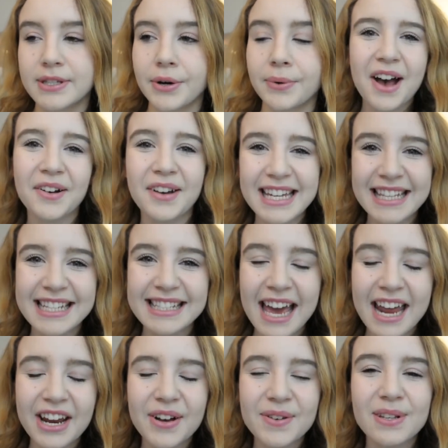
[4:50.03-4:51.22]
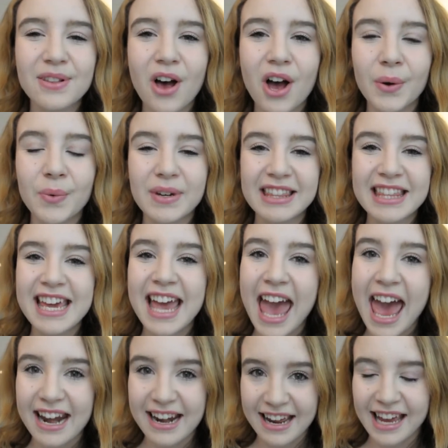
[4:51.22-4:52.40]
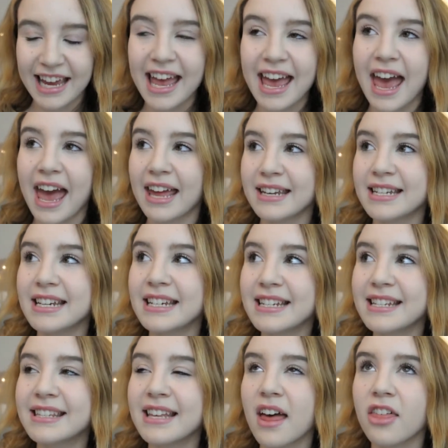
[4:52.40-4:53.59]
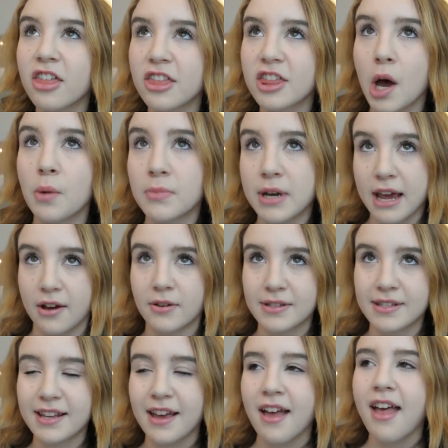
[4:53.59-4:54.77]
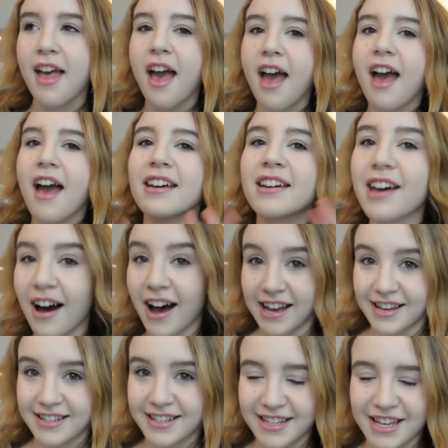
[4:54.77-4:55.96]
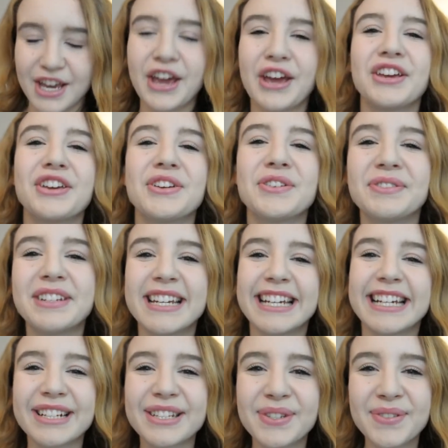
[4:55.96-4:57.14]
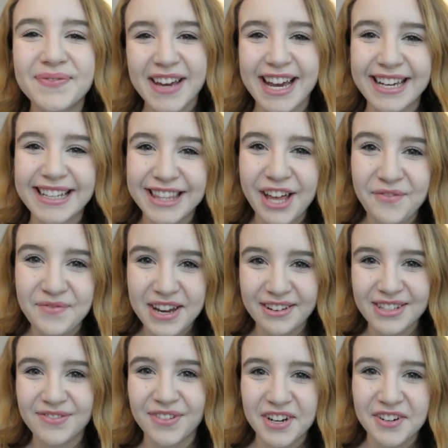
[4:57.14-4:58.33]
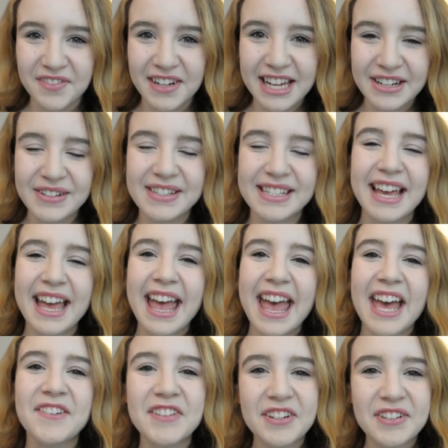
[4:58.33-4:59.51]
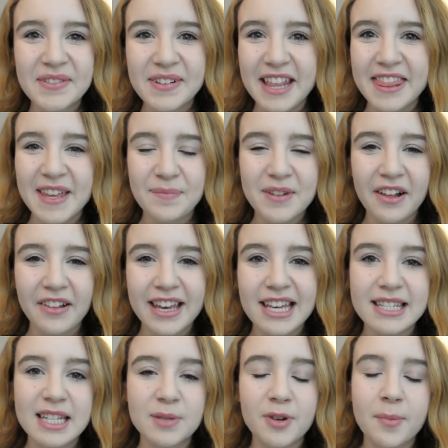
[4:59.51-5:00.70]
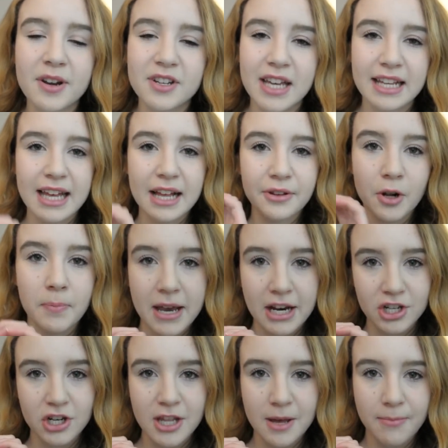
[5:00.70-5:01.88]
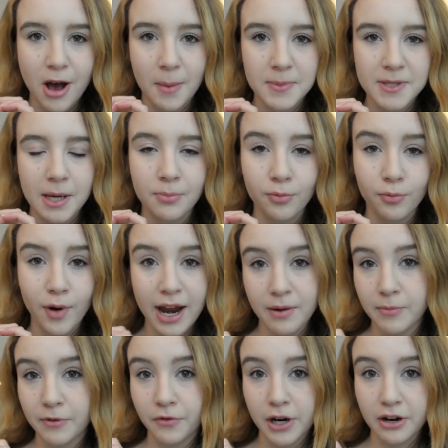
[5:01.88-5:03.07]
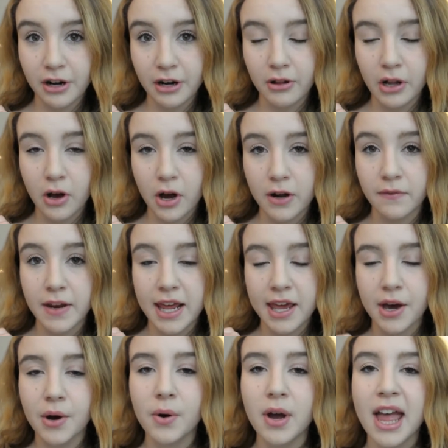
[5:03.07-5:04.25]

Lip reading: So, okay, this kind of goes along with the editing, and it is thumbnails. guys, you need to make thumbnails for your videos. If you don't know what a thumbnail is, it's pretty much like that little picture that pops up right before you're going to click on a video.